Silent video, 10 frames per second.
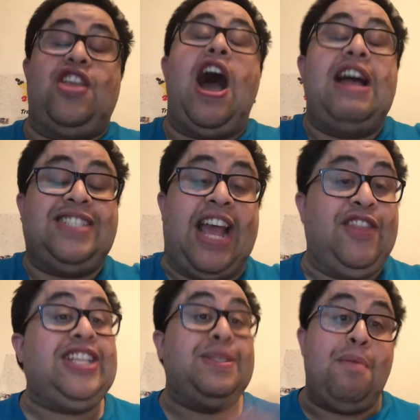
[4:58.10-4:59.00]
I'd say
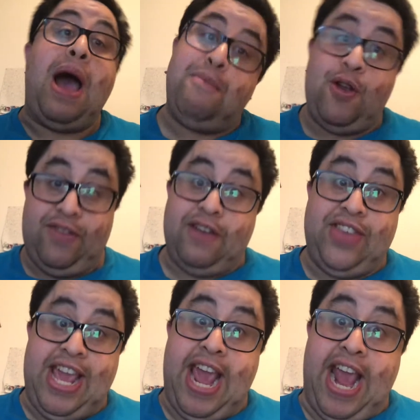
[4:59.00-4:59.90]
this is my movie of
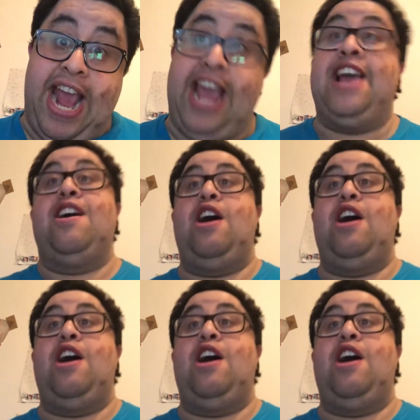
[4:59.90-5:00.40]
the year.